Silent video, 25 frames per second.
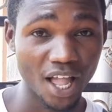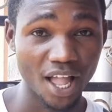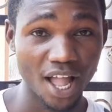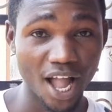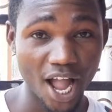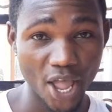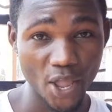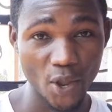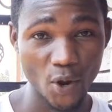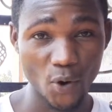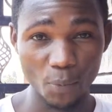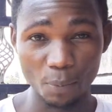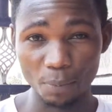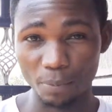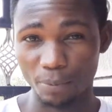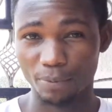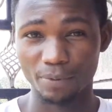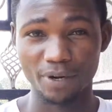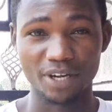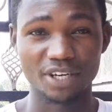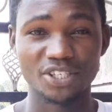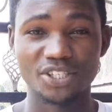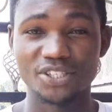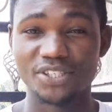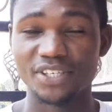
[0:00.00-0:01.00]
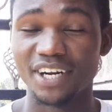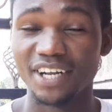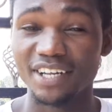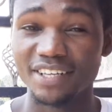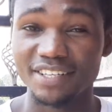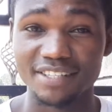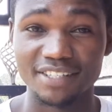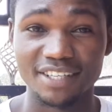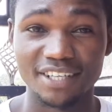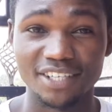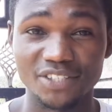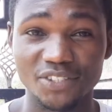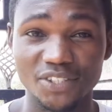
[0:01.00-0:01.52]
I hope and
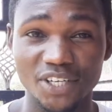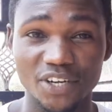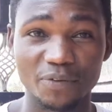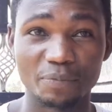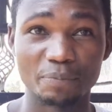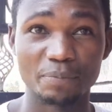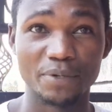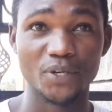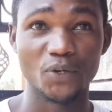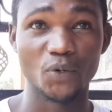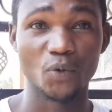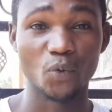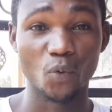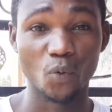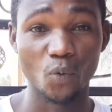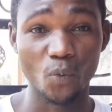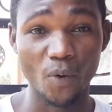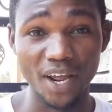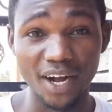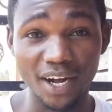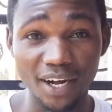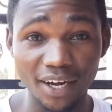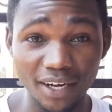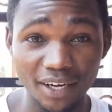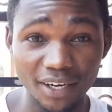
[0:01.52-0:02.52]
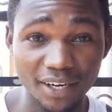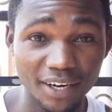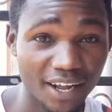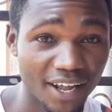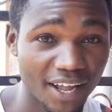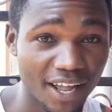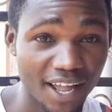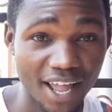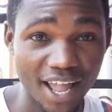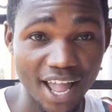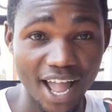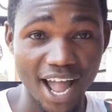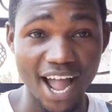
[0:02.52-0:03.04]
trust that you have been well
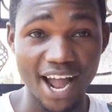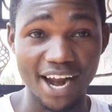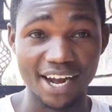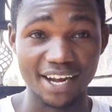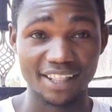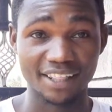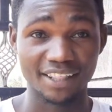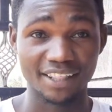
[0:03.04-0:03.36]
and